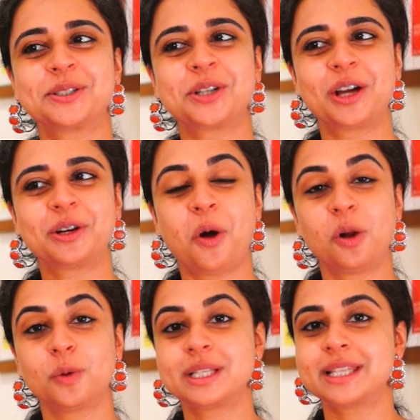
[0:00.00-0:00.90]
are not
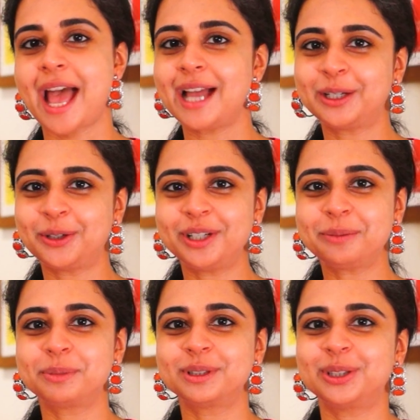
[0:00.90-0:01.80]
always
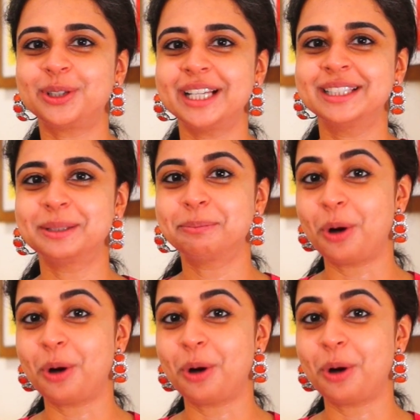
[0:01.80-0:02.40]
accurate, but they're in the